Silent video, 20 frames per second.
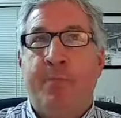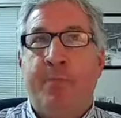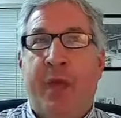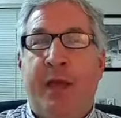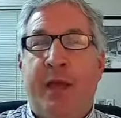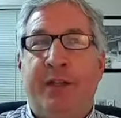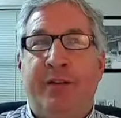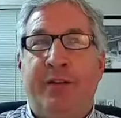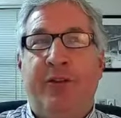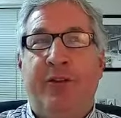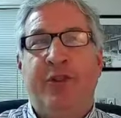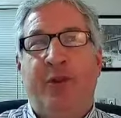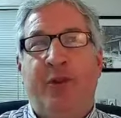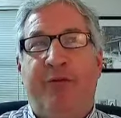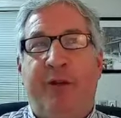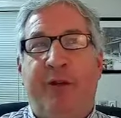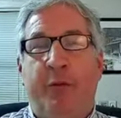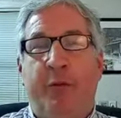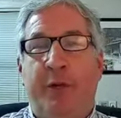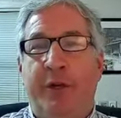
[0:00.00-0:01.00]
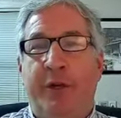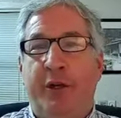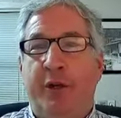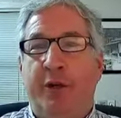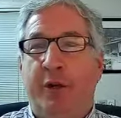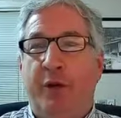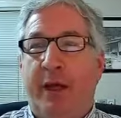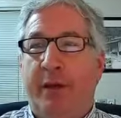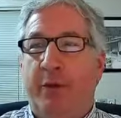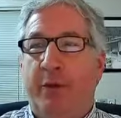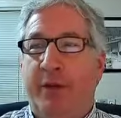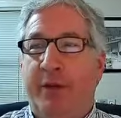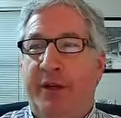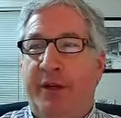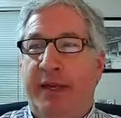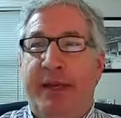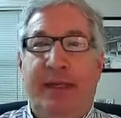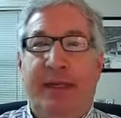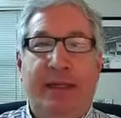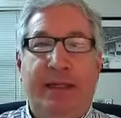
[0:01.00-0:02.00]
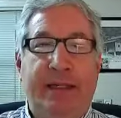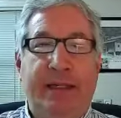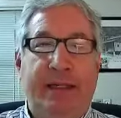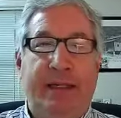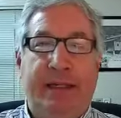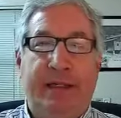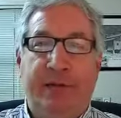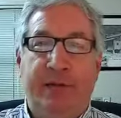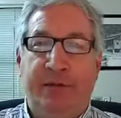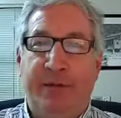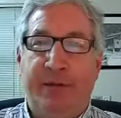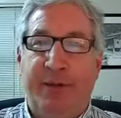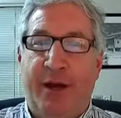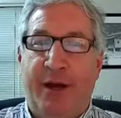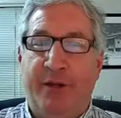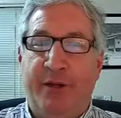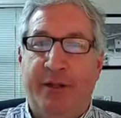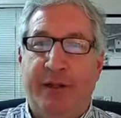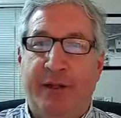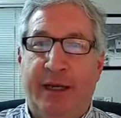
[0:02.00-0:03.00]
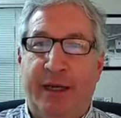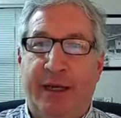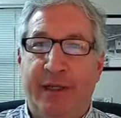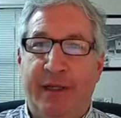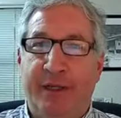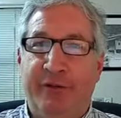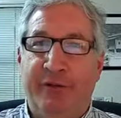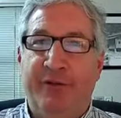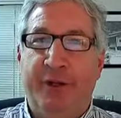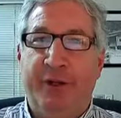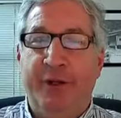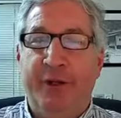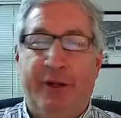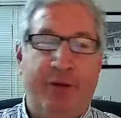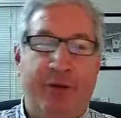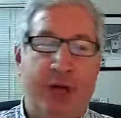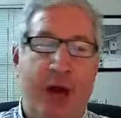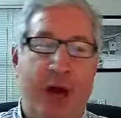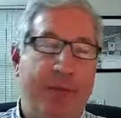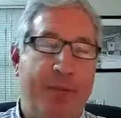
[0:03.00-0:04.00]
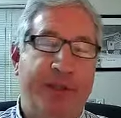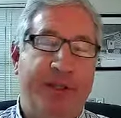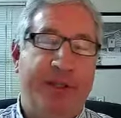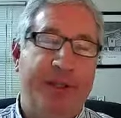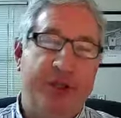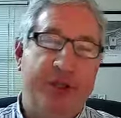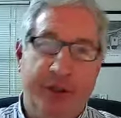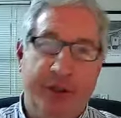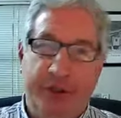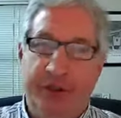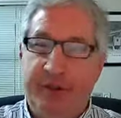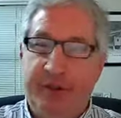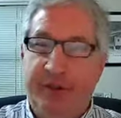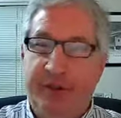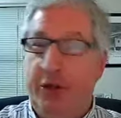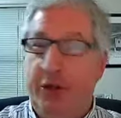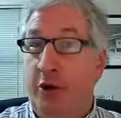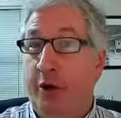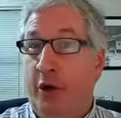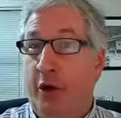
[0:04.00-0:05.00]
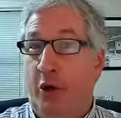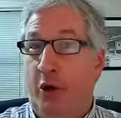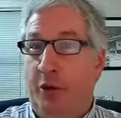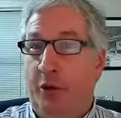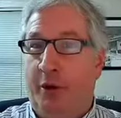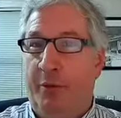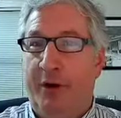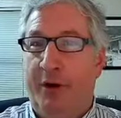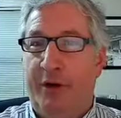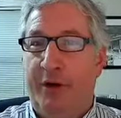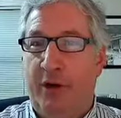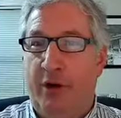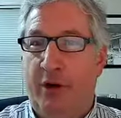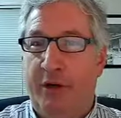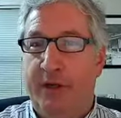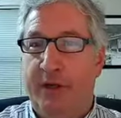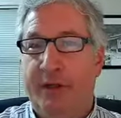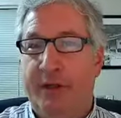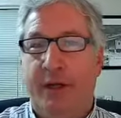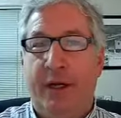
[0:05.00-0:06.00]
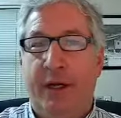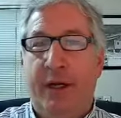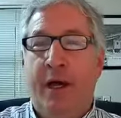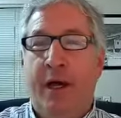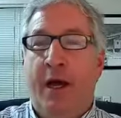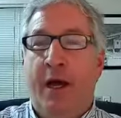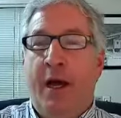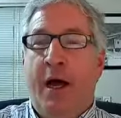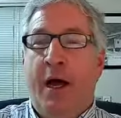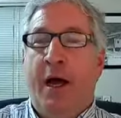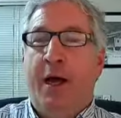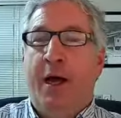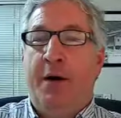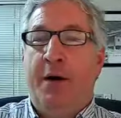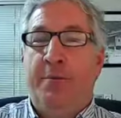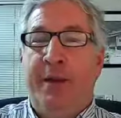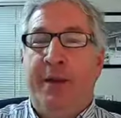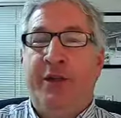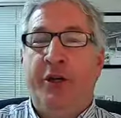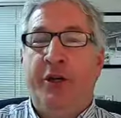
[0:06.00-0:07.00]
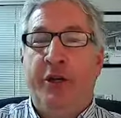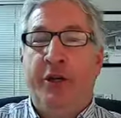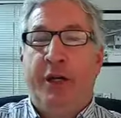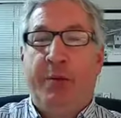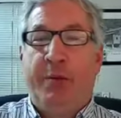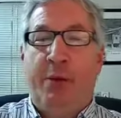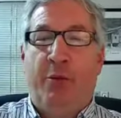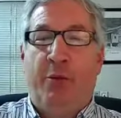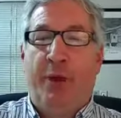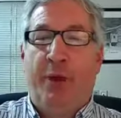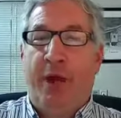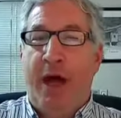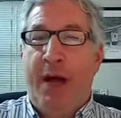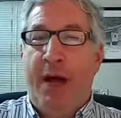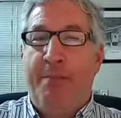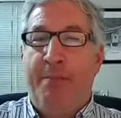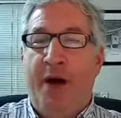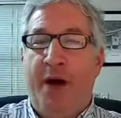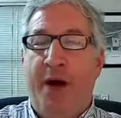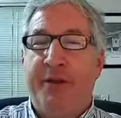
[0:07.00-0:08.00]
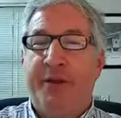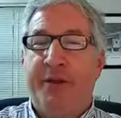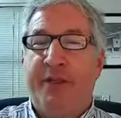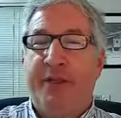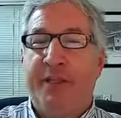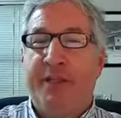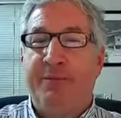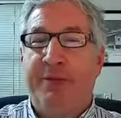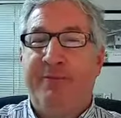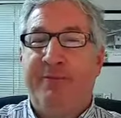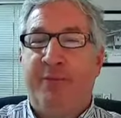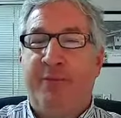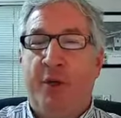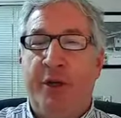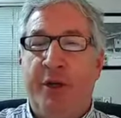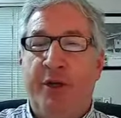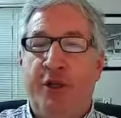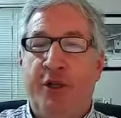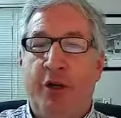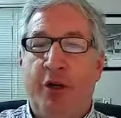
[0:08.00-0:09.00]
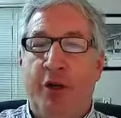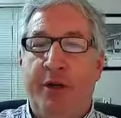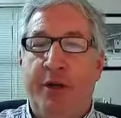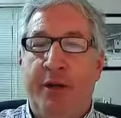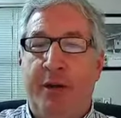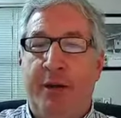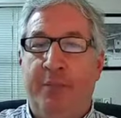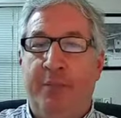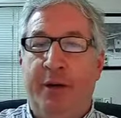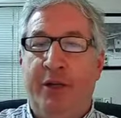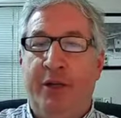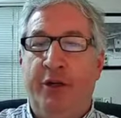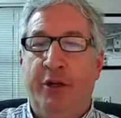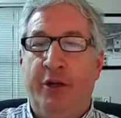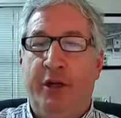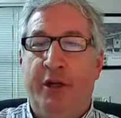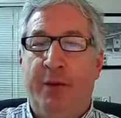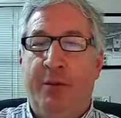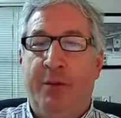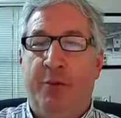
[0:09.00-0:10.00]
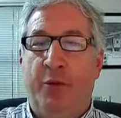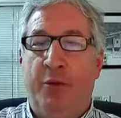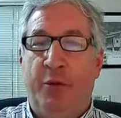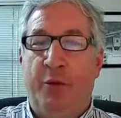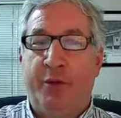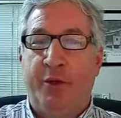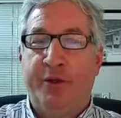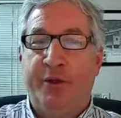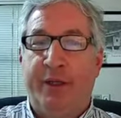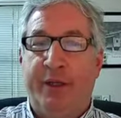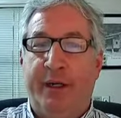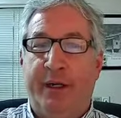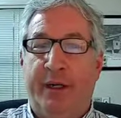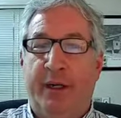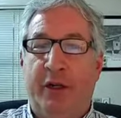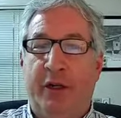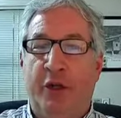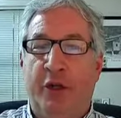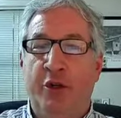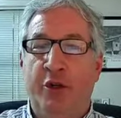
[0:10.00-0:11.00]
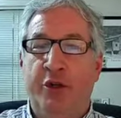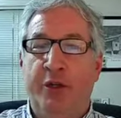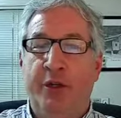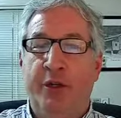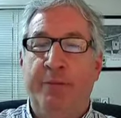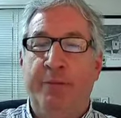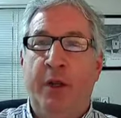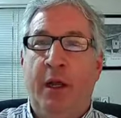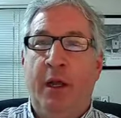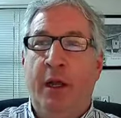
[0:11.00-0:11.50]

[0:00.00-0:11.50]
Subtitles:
It's also a fun one to do, like with kids and spouses, that kind of stuff. You can have a competition and see who can hold their breath the longest. Make sure you come up with a hypothesis before you start, and make sure you come up with results and a conclusion.